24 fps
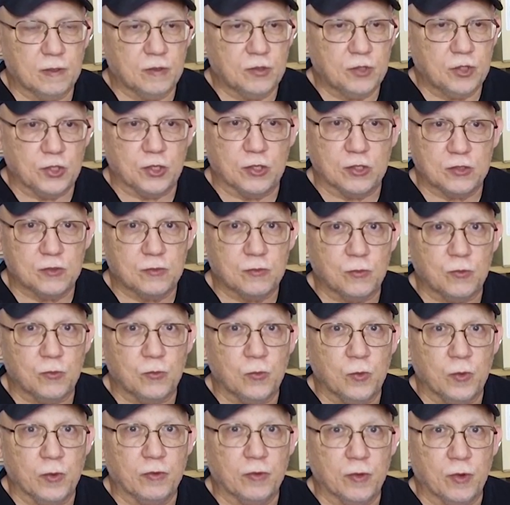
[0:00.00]
just
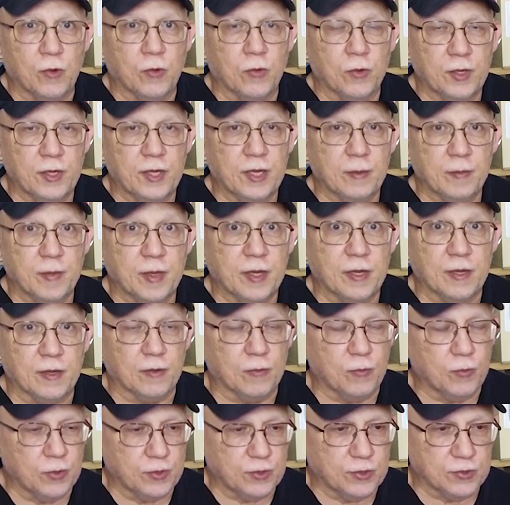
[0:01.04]
with O E M ink,
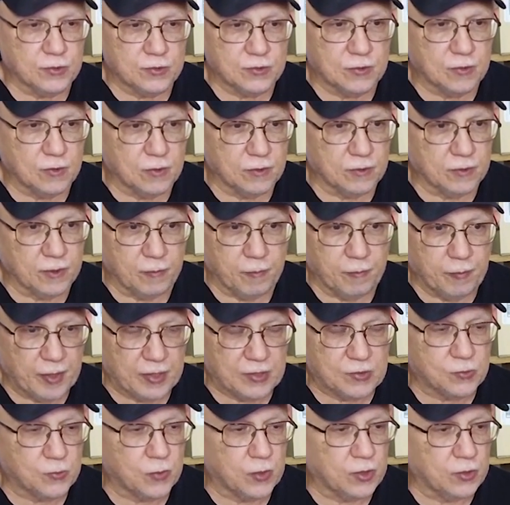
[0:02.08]
which is the
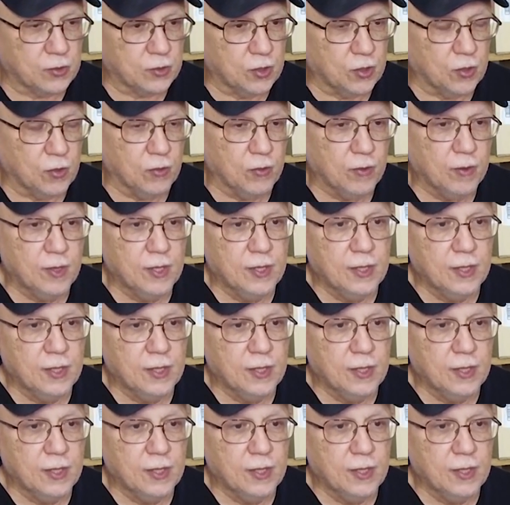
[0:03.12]
best way to go.